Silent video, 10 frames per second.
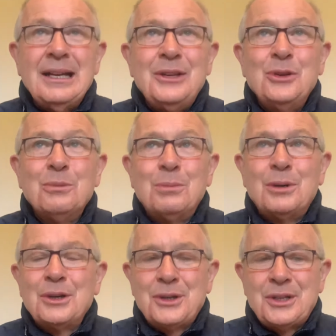
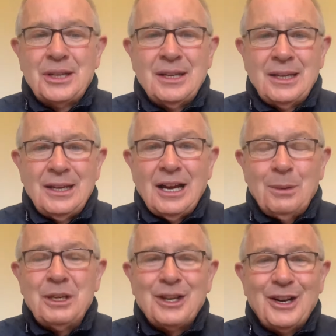numbers,
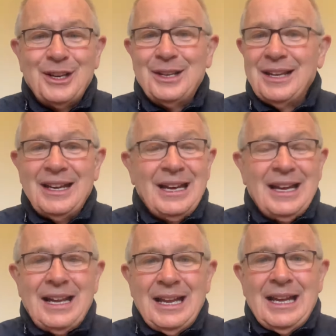Omicron
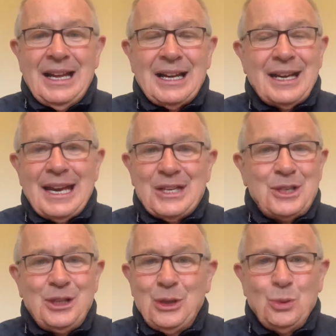are
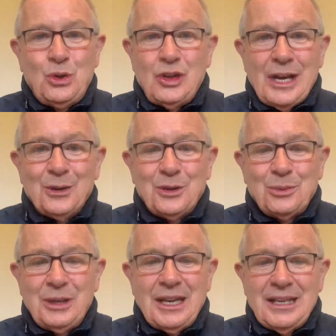casting huge shadows.
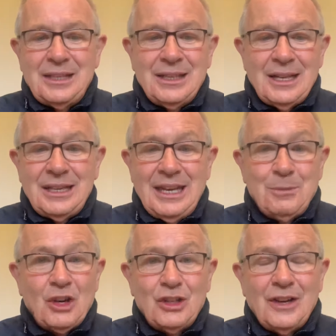We had a game
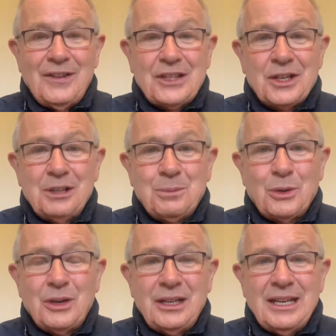cut off last night,
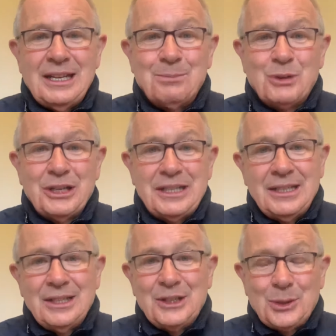Burnley and
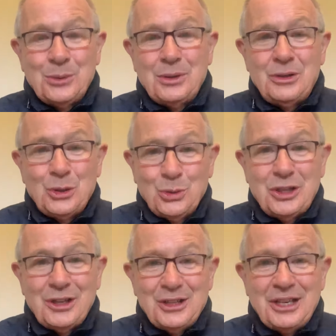Brighton. Some
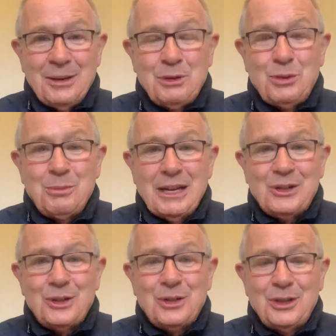Tuesday night's game between
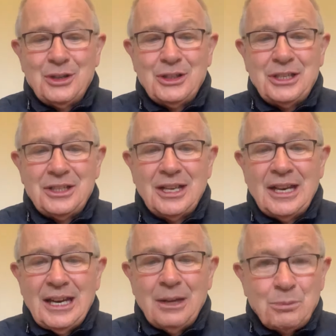Manchester United
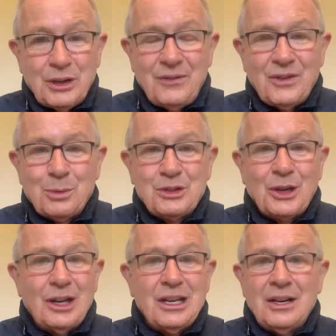and Brentford was
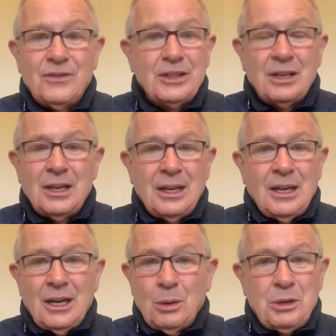called off, and
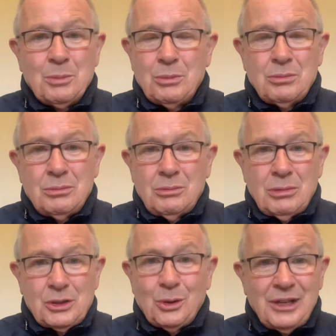how many...
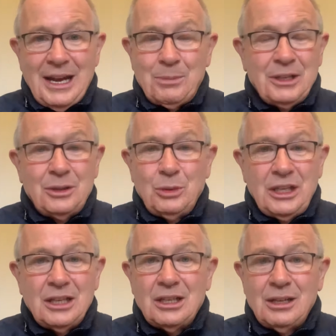What's going to happen at the
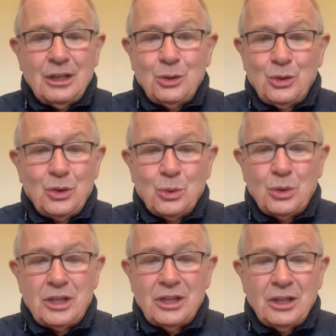weekend, I'm not too sure
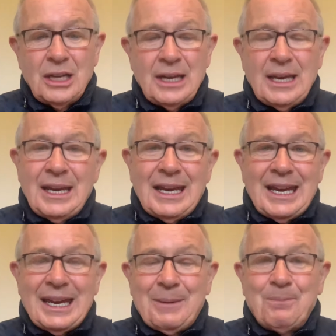
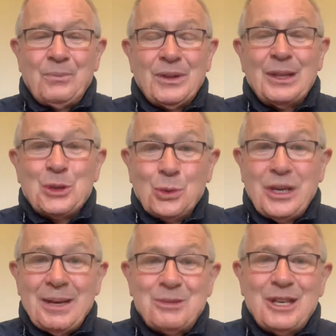tonight. Two
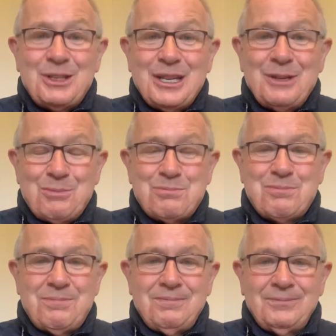games that did,
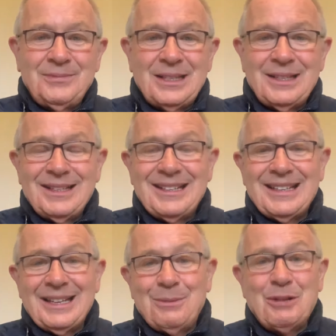
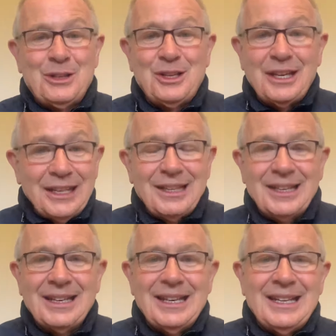I'm not saying
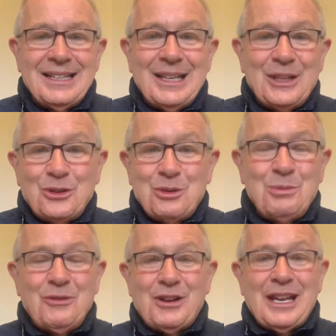they interest
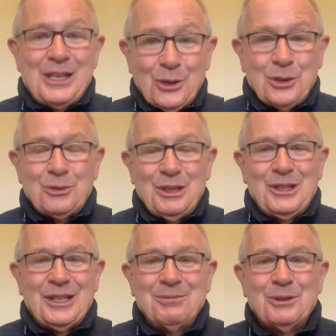me for any other
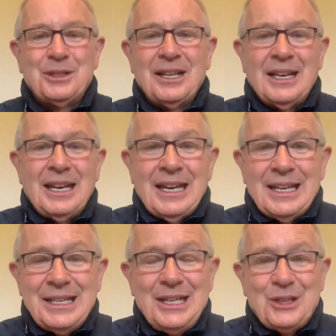reason, but
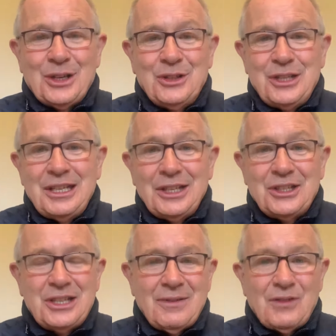Leeds conceding
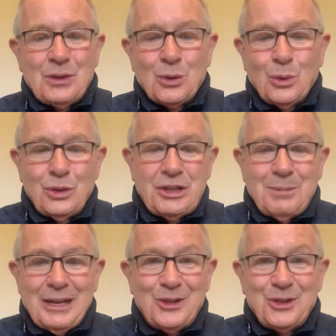7 goals to
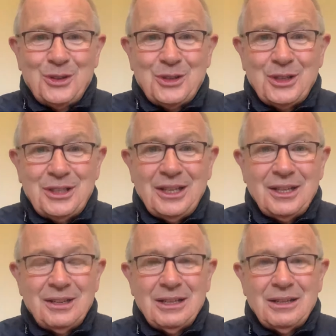Manchester City.
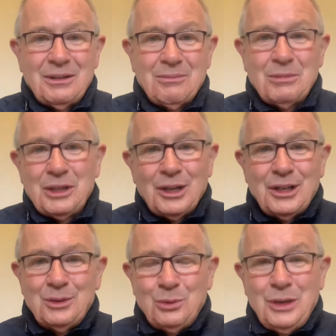My
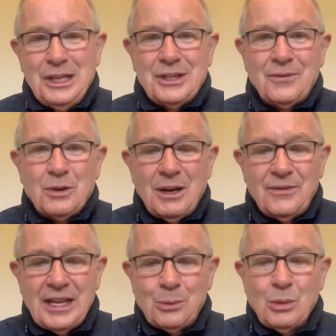God, the wheels have come
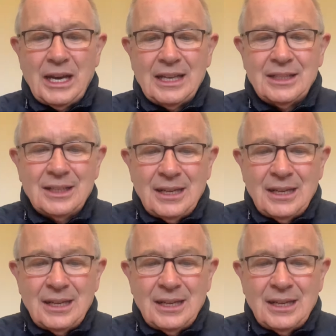off that wagon.